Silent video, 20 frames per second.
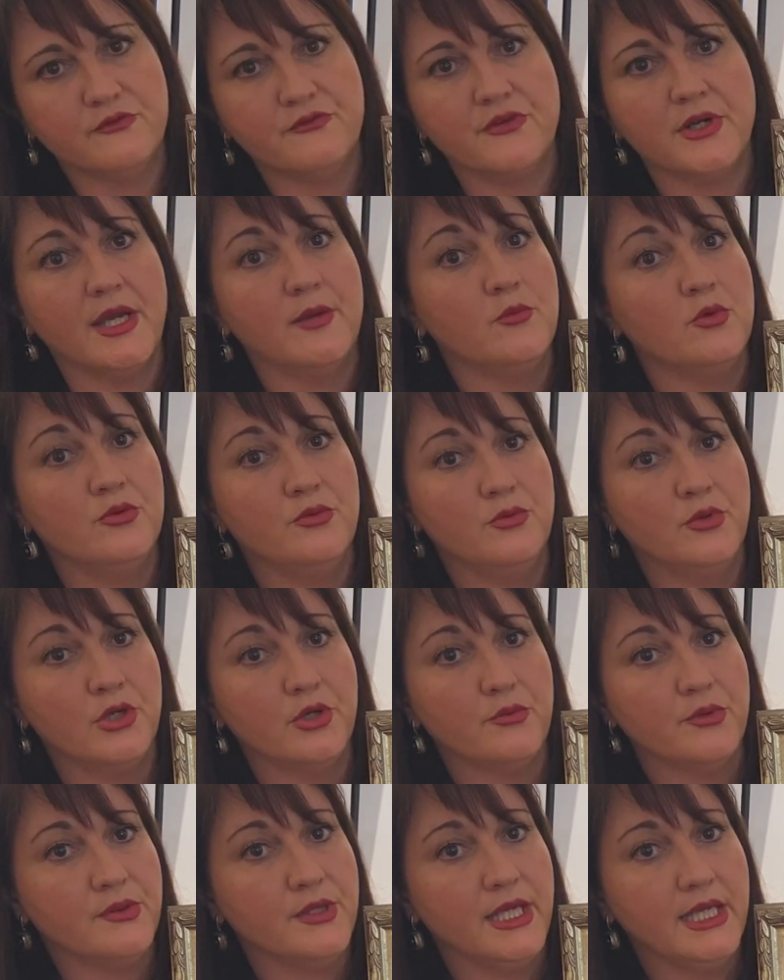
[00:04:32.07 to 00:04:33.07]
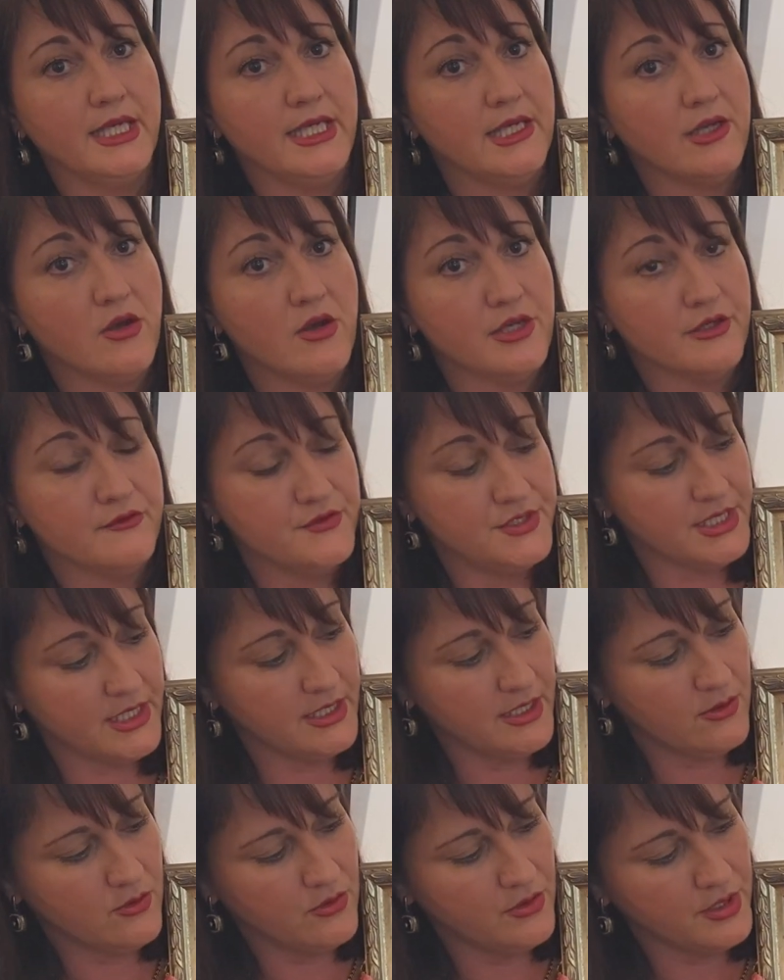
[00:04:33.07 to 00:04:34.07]
frame would work with any kind of
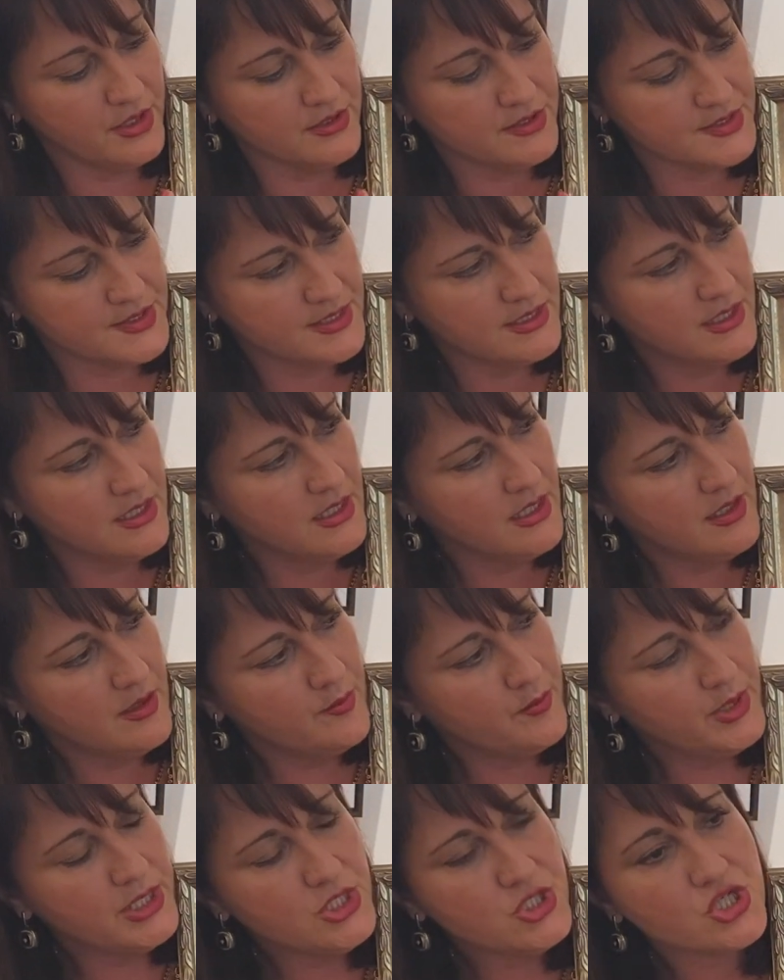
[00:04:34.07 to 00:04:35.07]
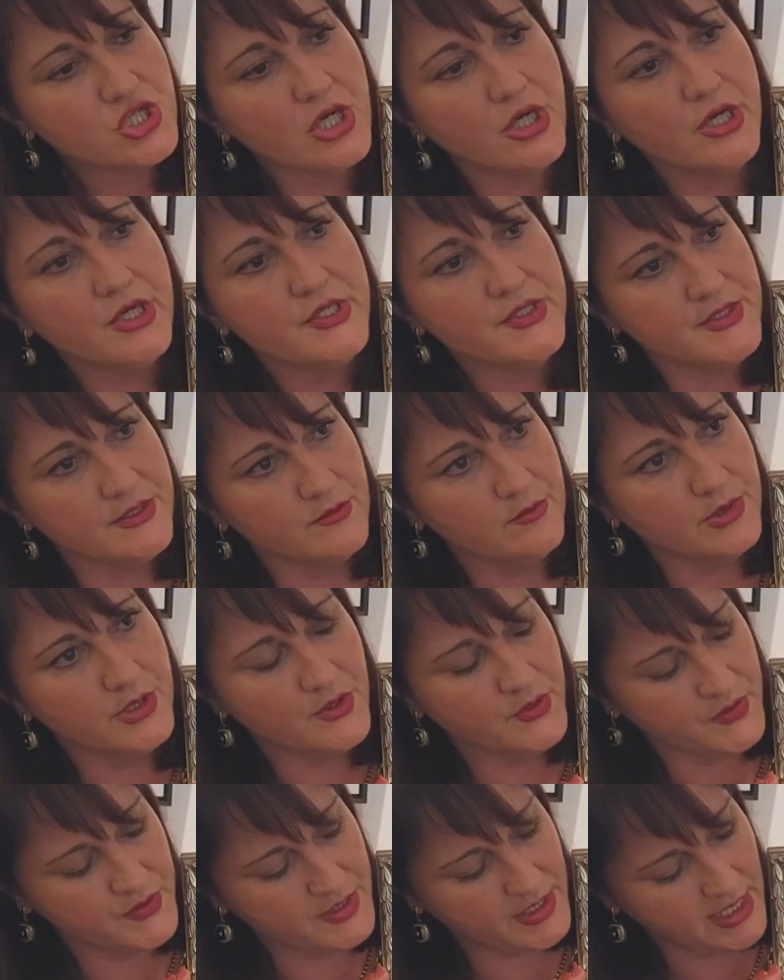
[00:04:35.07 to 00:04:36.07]
decor, and it's been chosen
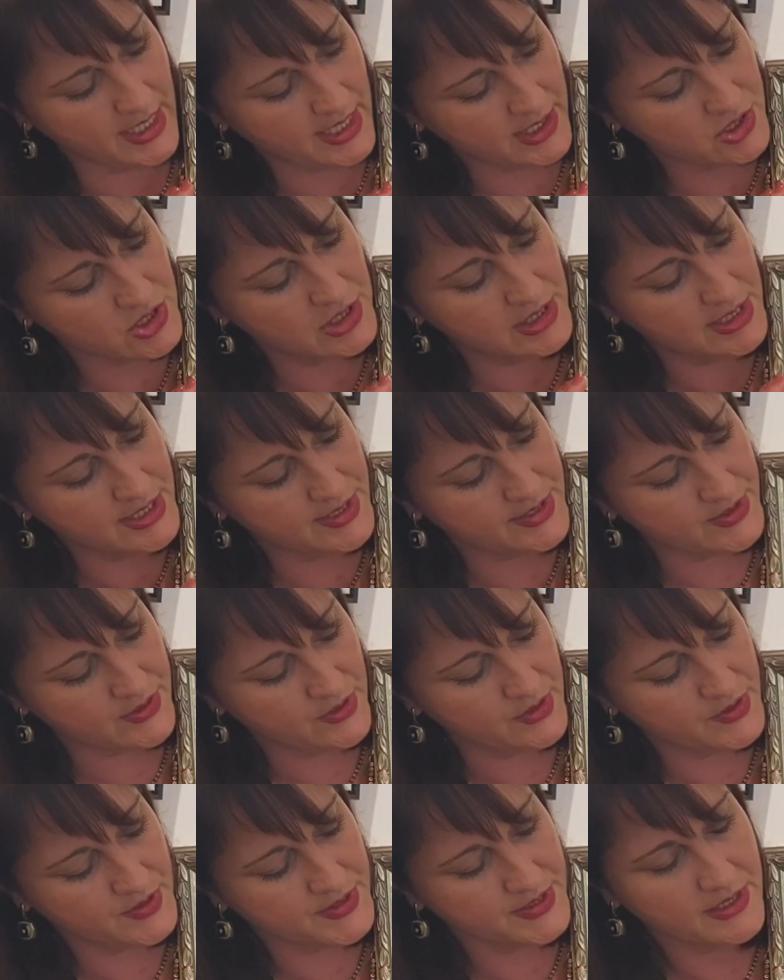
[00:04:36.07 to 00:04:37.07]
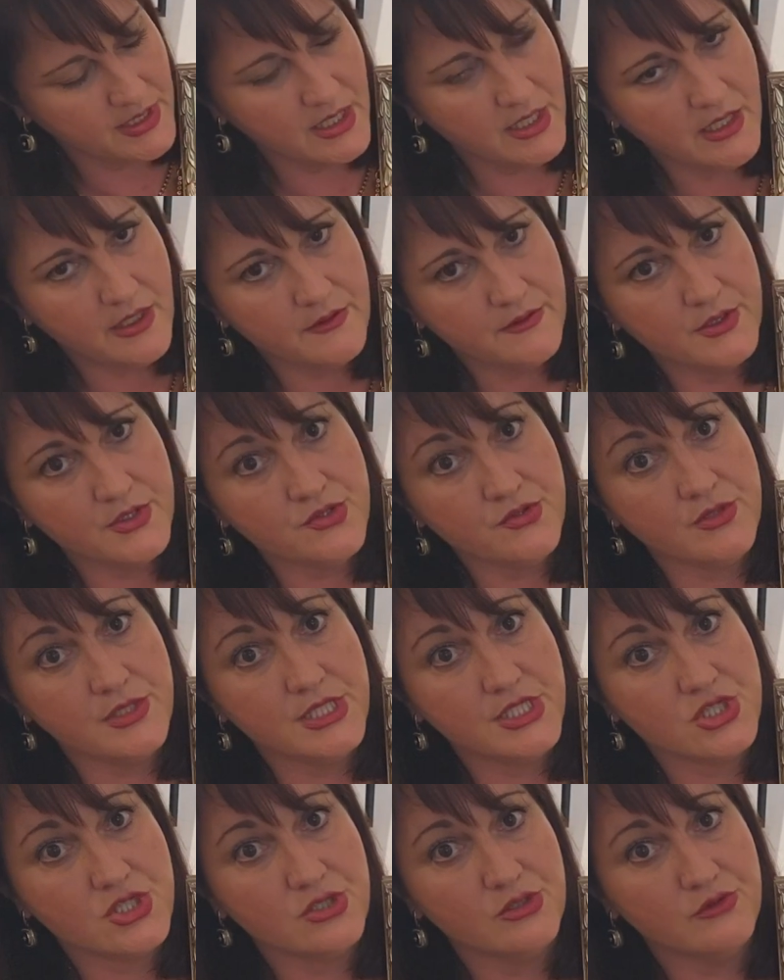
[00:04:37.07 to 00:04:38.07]
because it actually suits the
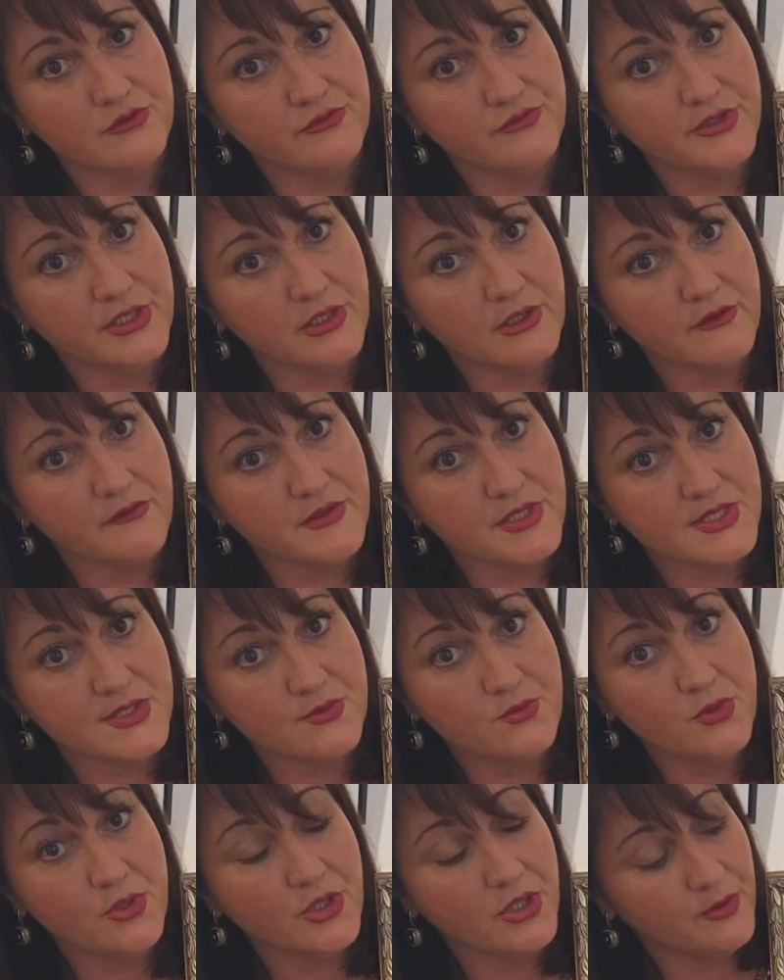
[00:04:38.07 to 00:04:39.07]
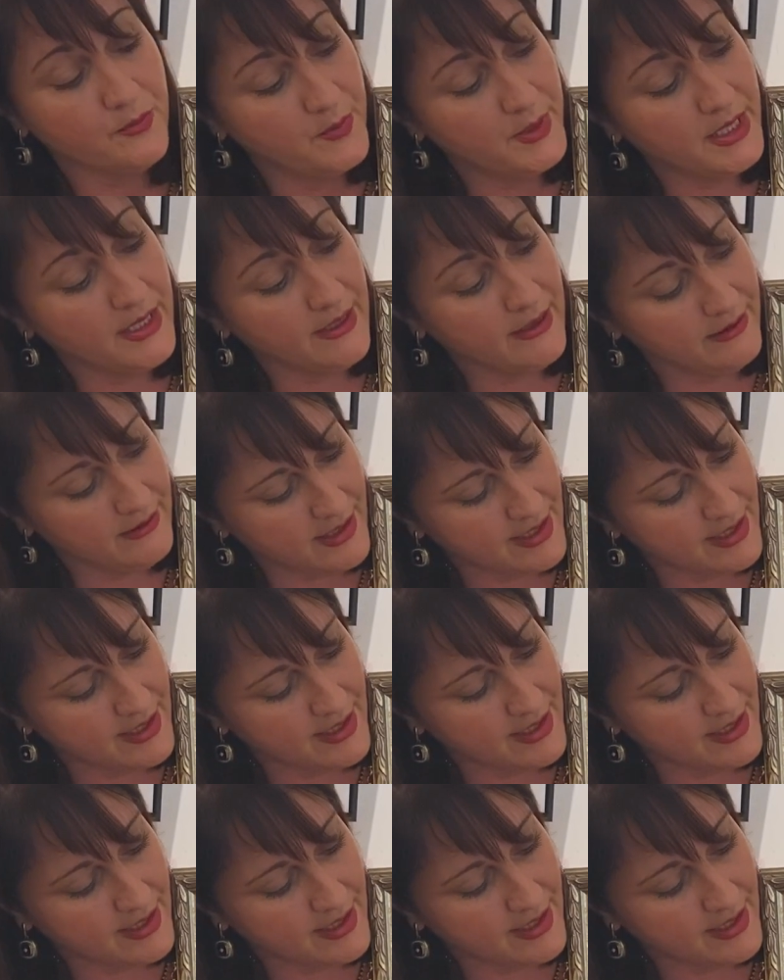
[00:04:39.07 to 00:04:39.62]
traditional feel of this work, being